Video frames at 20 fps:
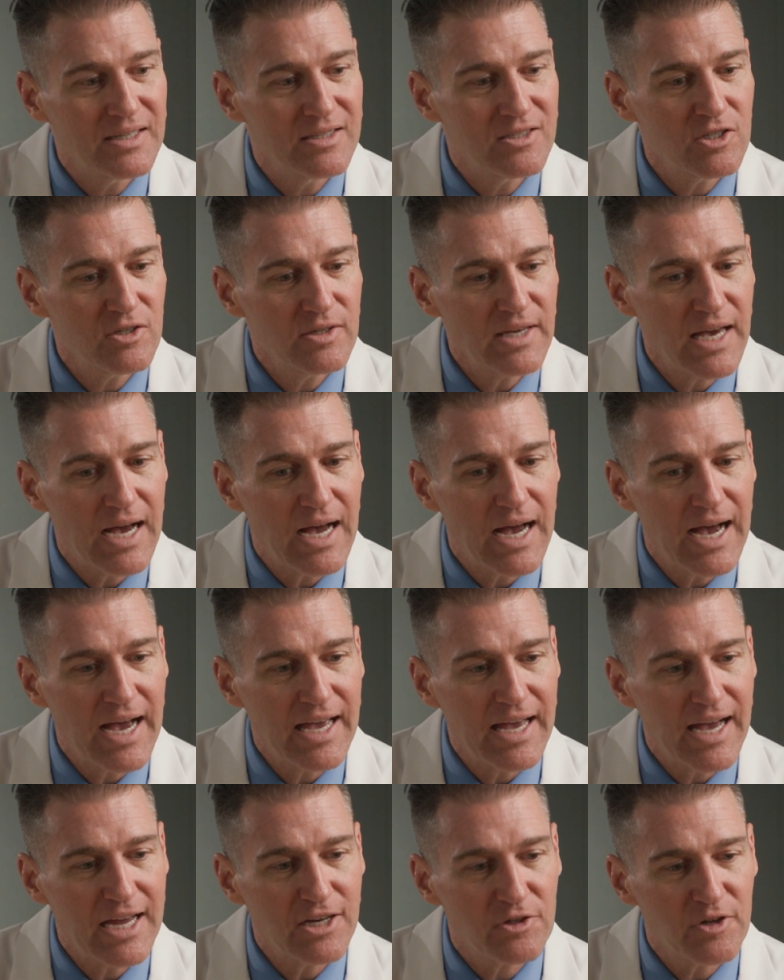So yeah,
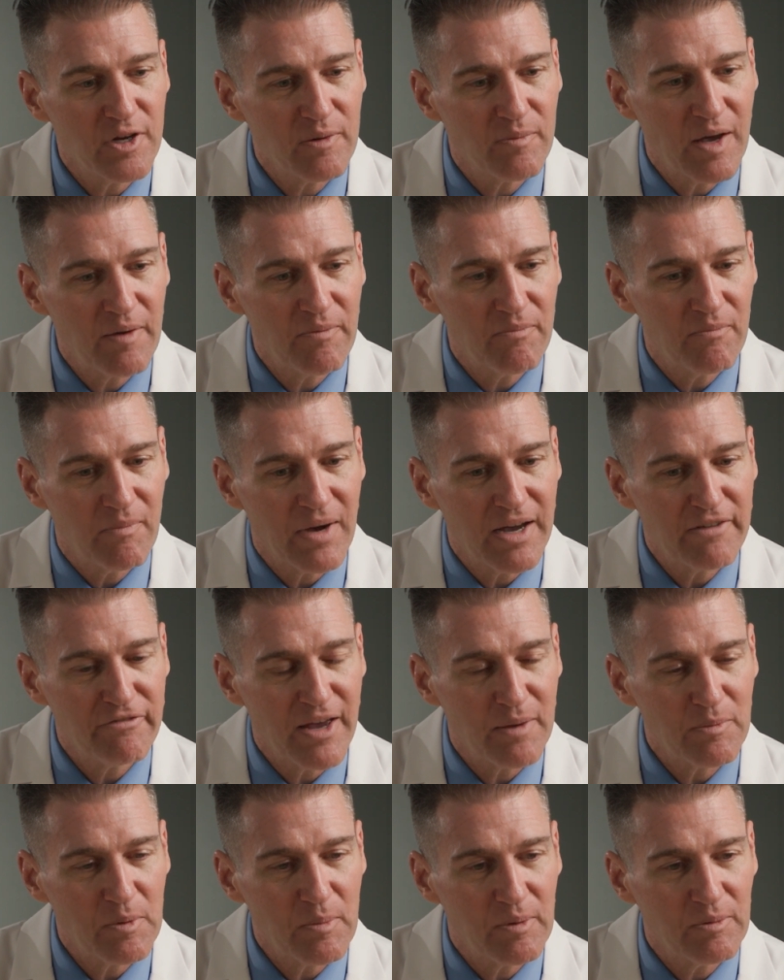I treat my family